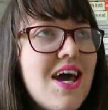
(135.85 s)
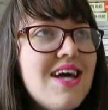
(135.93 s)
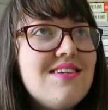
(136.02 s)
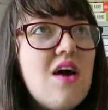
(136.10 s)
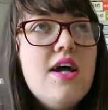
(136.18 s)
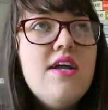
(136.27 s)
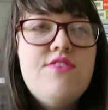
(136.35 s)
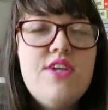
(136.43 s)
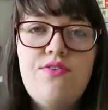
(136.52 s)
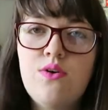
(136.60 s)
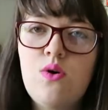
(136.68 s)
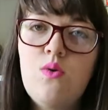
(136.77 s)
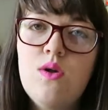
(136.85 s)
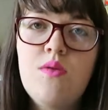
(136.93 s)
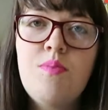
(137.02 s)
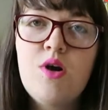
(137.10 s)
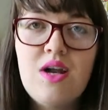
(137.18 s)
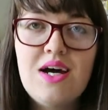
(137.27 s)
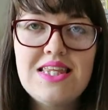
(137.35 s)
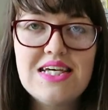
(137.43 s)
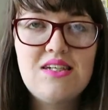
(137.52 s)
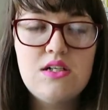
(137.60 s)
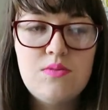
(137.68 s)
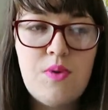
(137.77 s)
It's kind of difficult with a book like
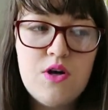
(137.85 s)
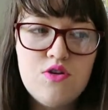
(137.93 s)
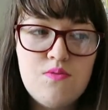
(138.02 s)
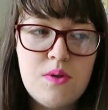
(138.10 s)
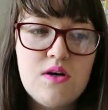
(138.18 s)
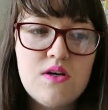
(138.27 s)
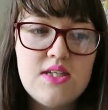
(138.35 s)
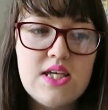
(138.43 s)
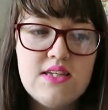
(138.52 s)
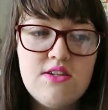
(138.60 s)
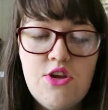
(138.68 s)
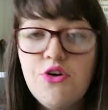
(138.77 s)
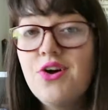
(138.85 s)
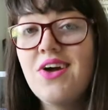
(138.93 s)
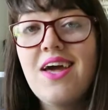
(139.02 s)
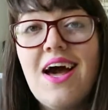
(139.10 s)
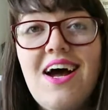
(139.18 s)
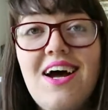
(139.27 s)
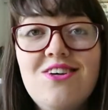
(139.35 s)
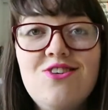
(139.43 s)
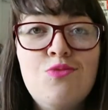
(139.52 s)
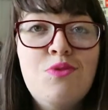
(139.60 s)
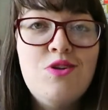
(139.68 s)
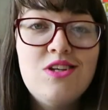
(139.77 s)
this, I suppose, because it's looking at
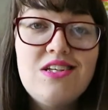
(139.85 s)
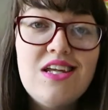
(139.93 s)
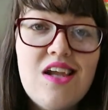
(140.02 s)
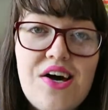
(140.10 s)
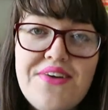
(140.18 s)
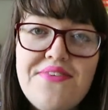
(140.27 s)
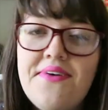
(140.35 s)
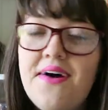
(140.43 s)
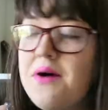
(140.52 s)
community life,